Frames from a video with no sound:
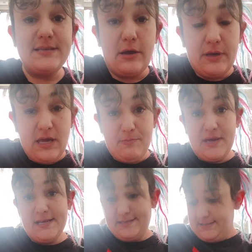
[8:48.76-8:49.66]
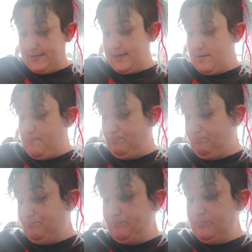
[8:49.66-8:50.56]
is how I get my insulin.
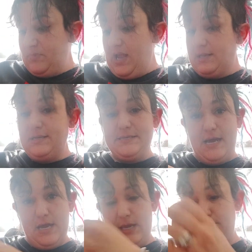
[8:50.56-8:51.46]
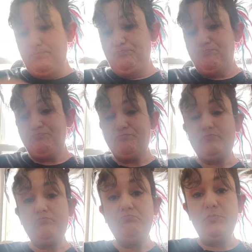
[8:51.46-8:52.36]
Anytime
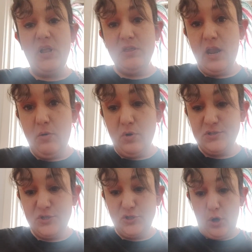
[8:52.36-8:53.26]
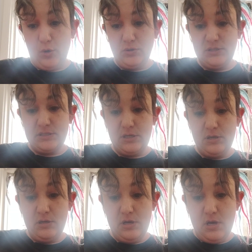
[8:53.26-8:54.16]
that I want to dose,
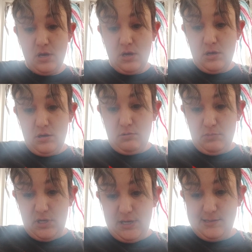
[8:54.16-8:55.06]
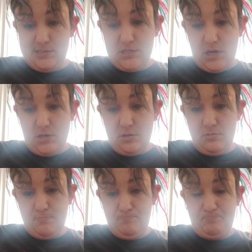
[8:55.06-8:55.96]
I'm going to hit
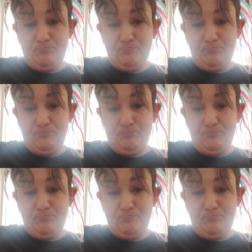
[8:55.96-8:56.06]
done.